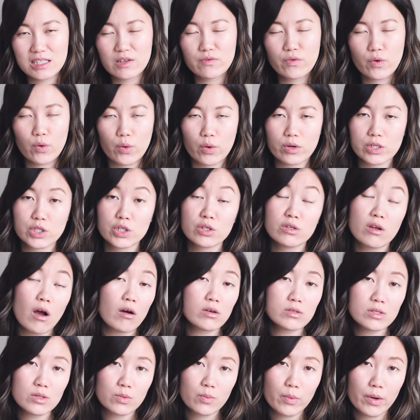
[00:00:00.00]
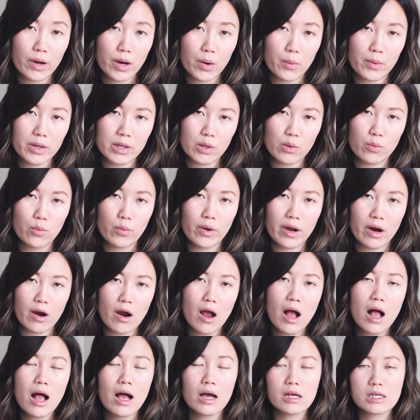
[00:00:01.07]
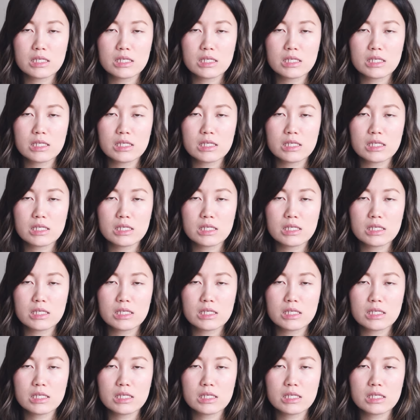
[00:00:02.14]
And of course, you can also wear it when you wear